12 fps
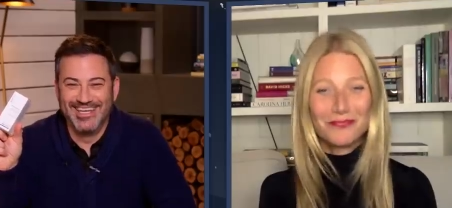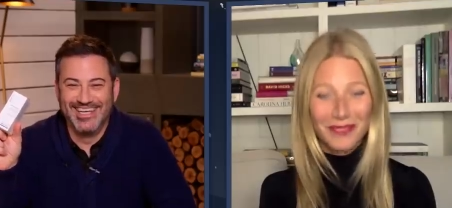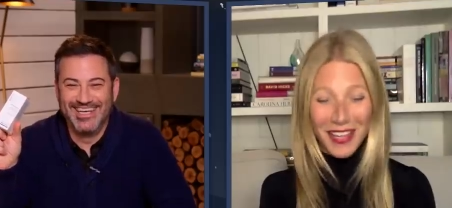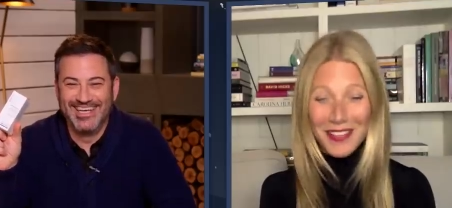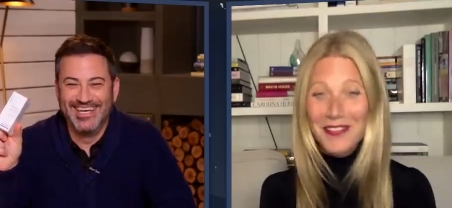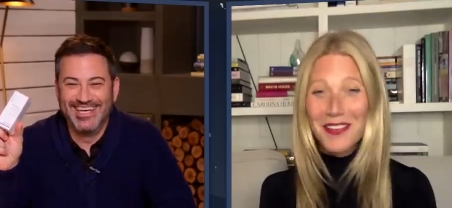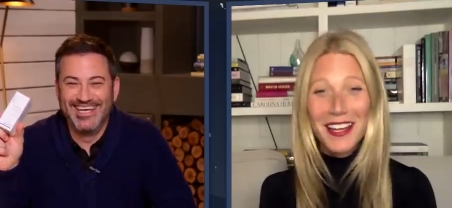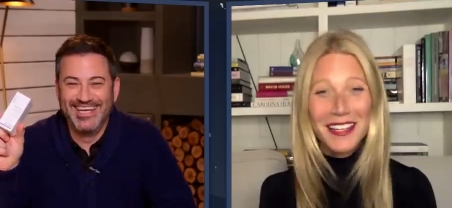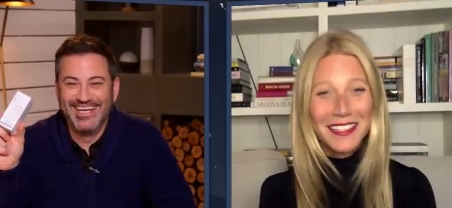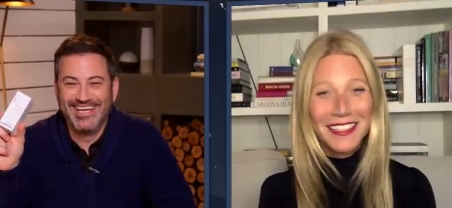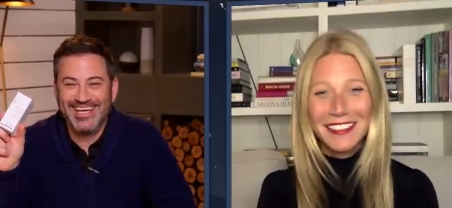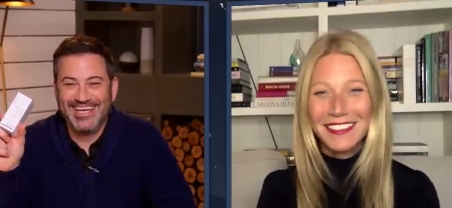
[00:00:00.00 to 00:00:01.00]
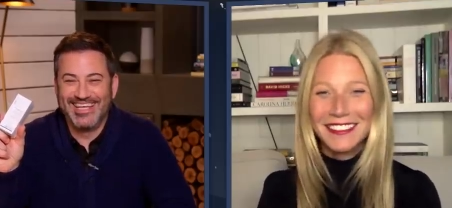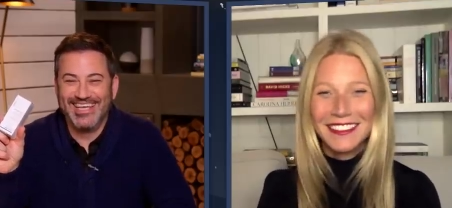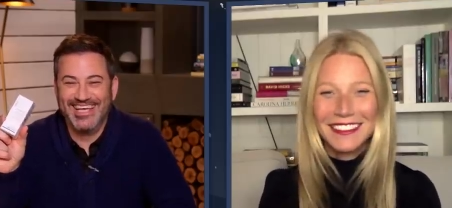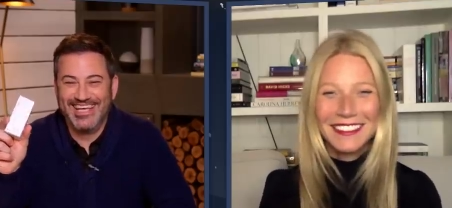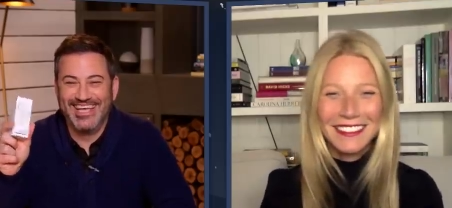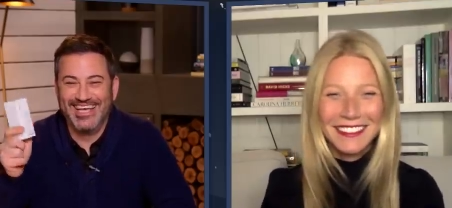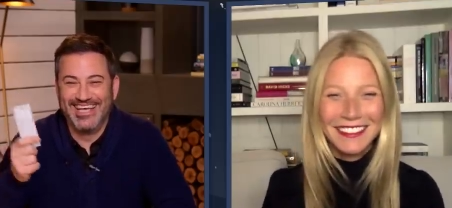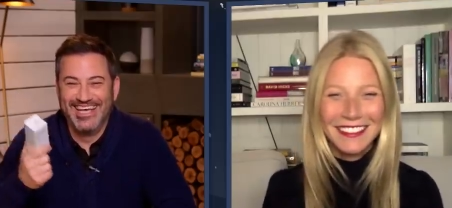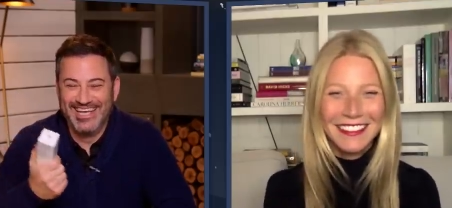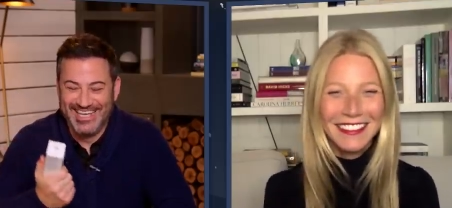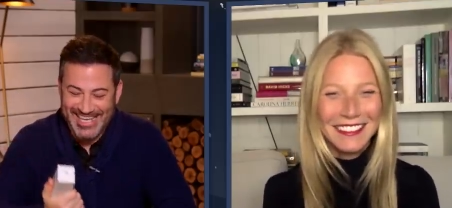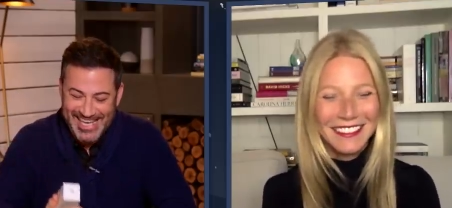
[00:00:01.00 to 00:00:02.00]
Speaker 1: That's right.
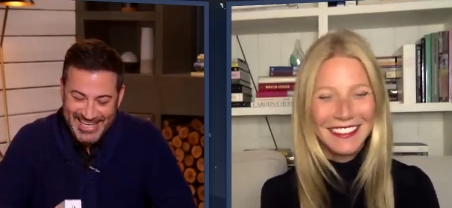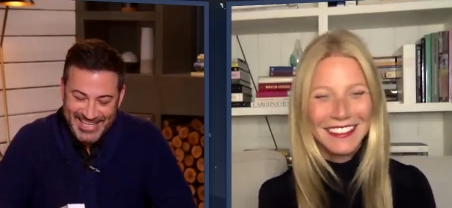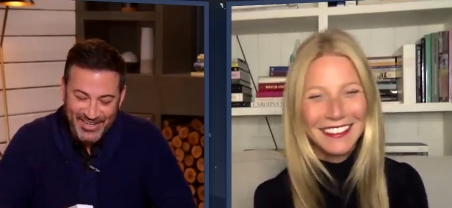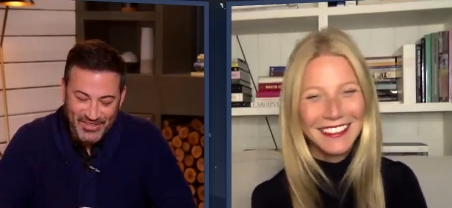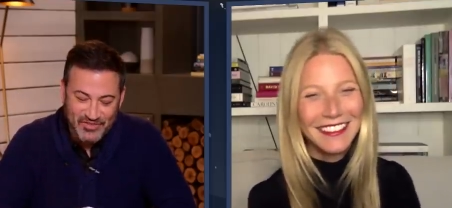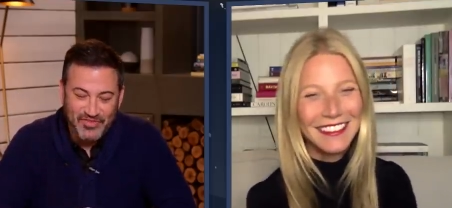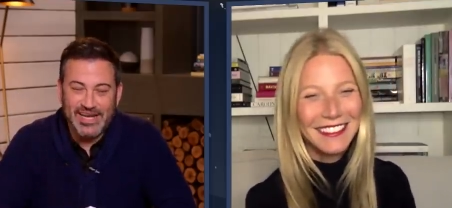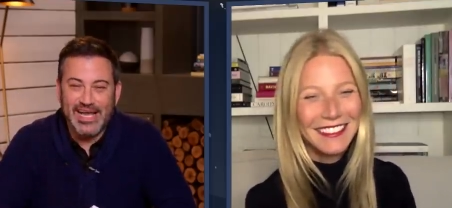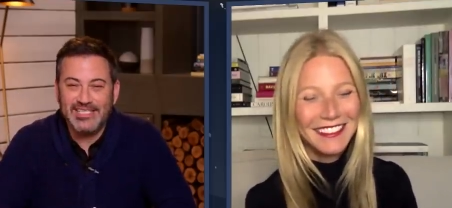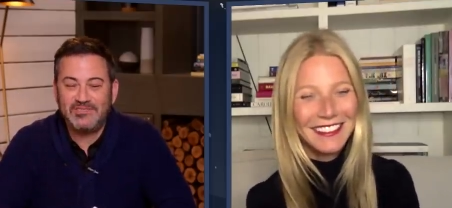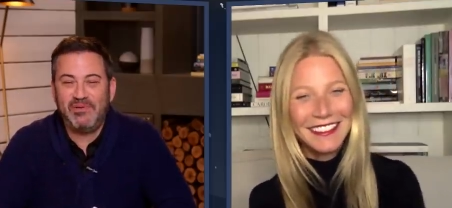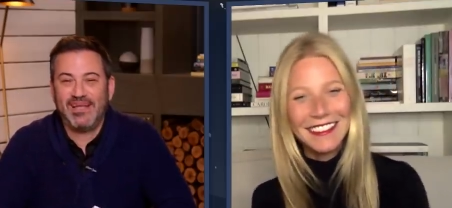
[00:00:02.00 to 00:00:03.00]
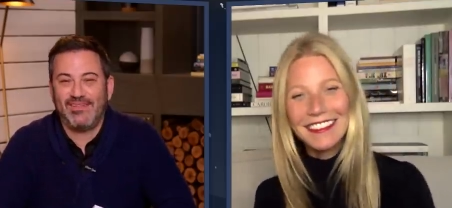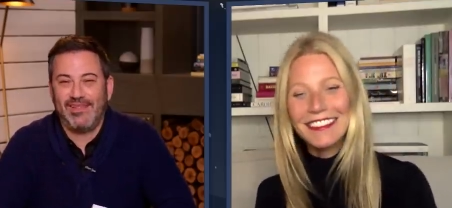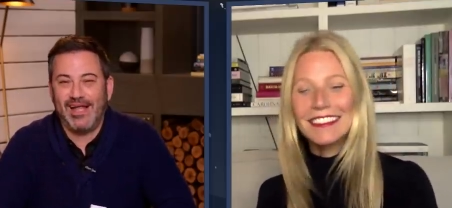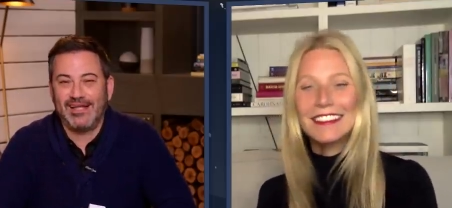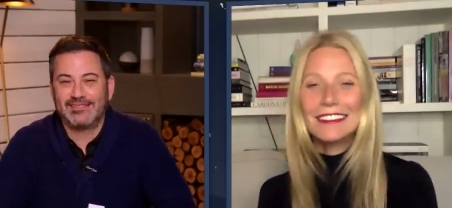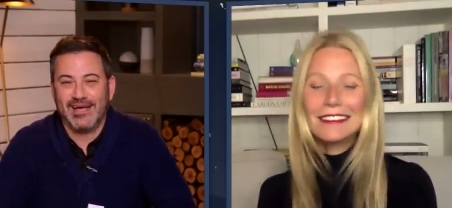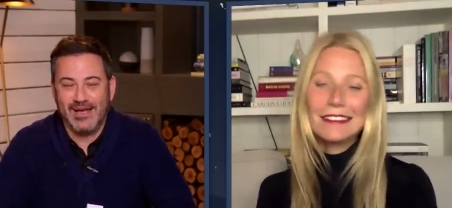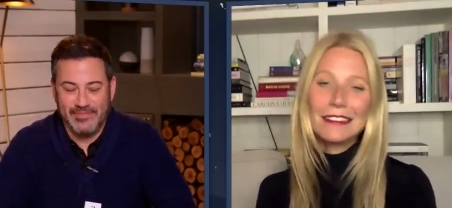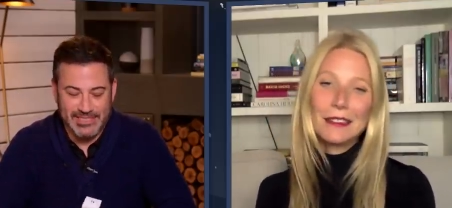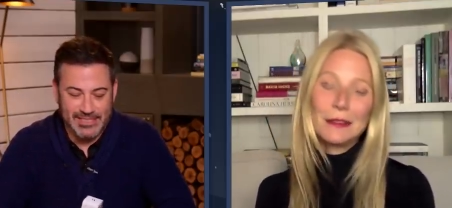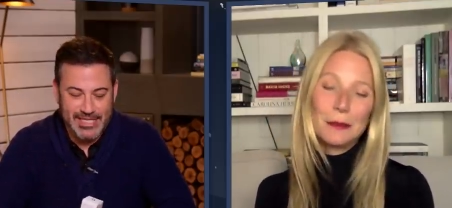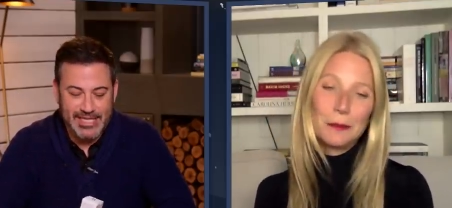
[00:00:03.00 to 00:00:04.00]
You know, it's funny. I spent a lot of time
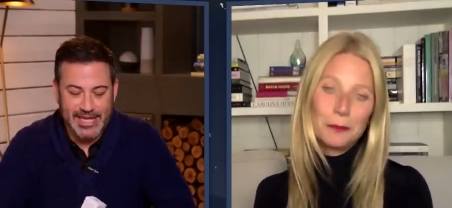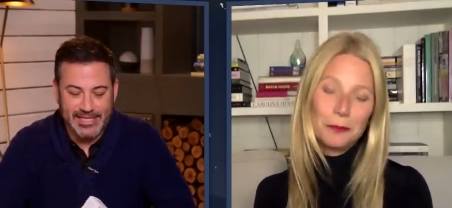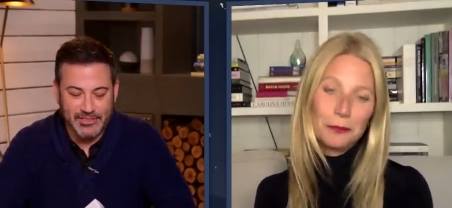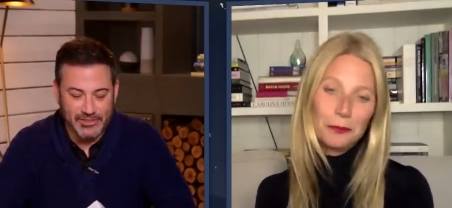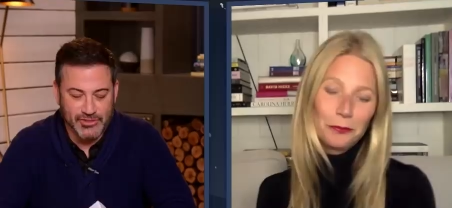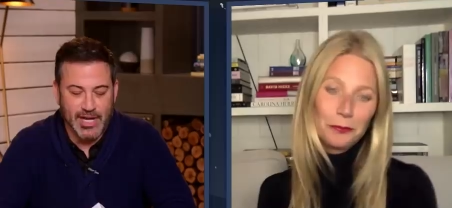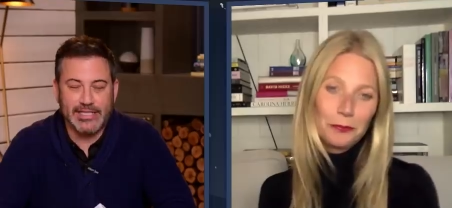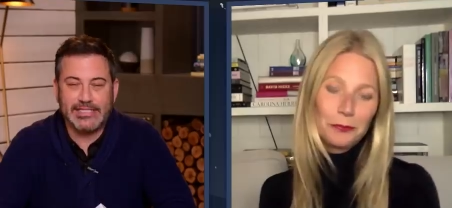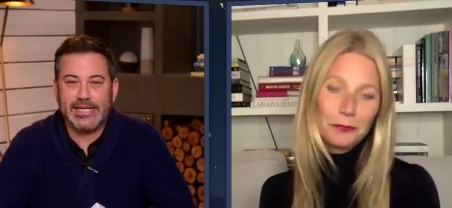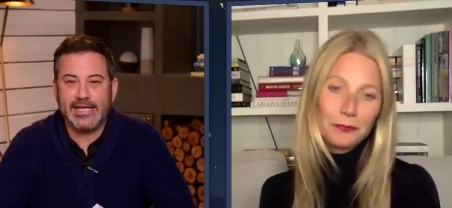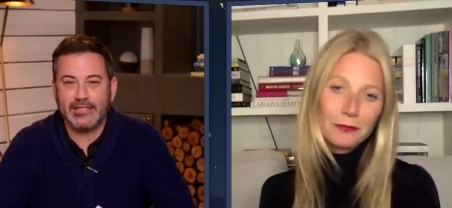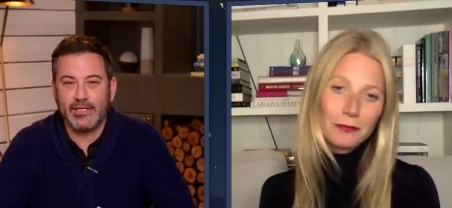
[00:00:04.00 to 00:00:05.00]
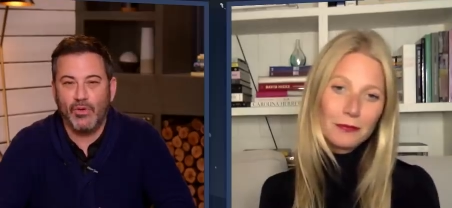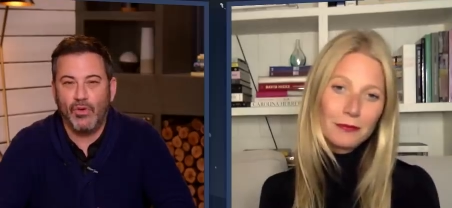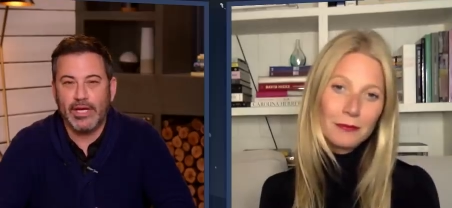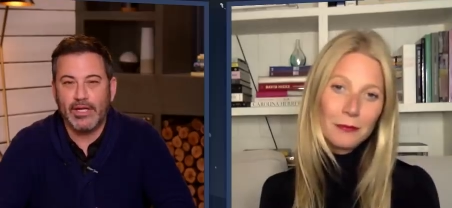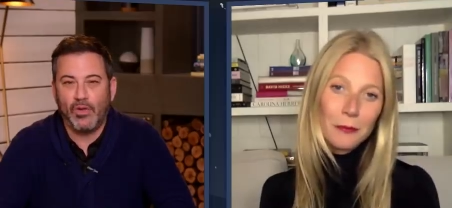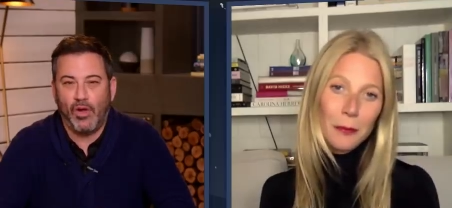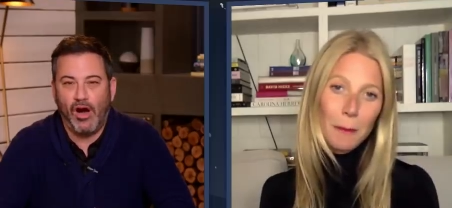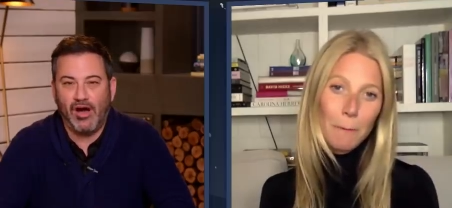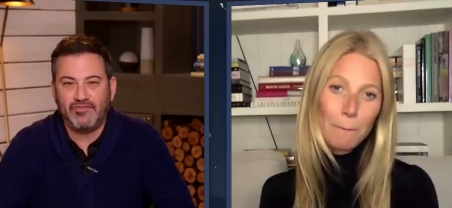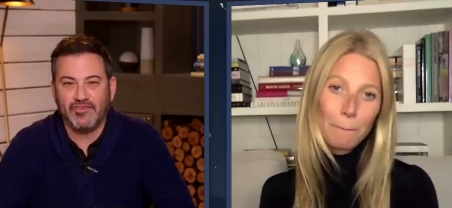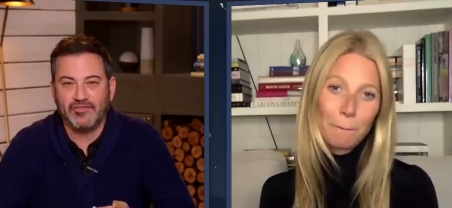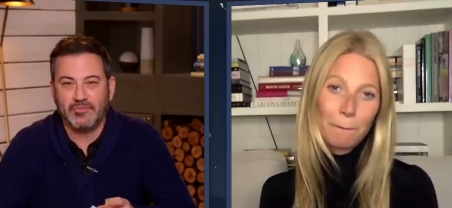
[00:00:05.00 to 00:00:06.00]
as a teenager trying to get the oil
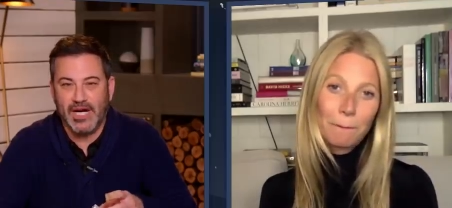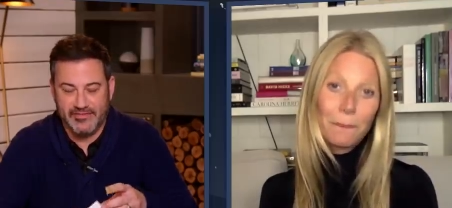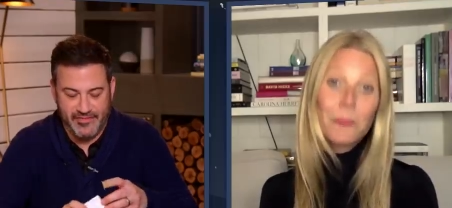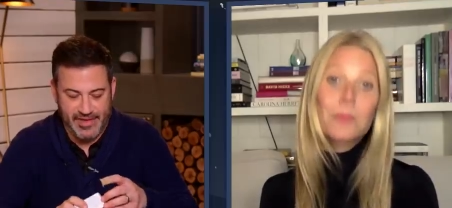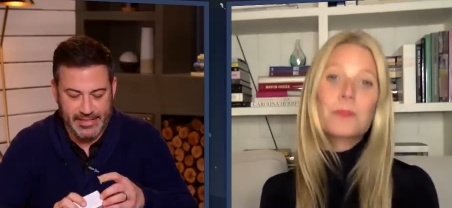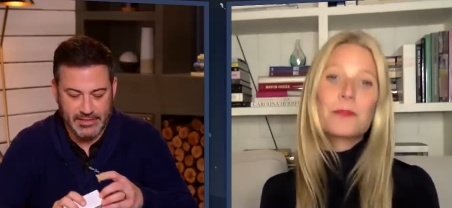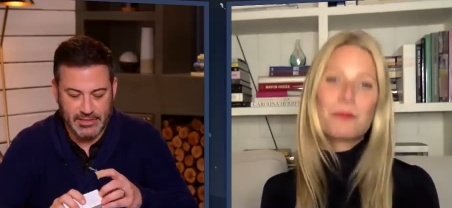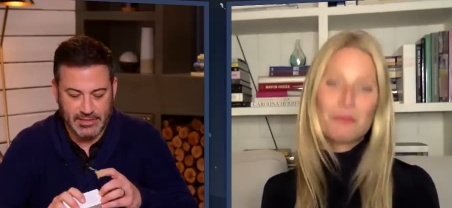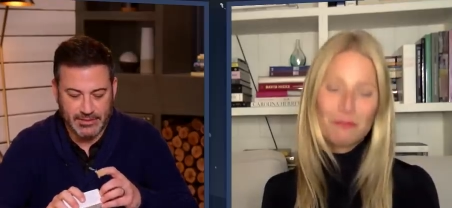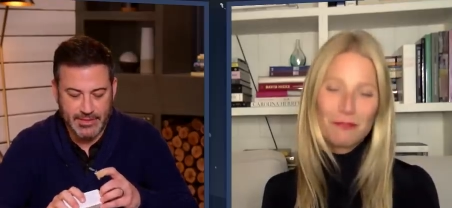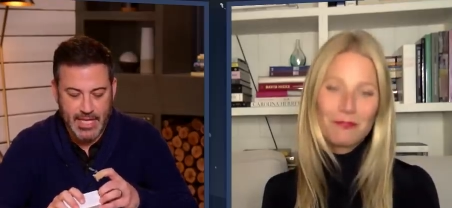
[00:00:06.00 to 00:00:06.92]
off of my face.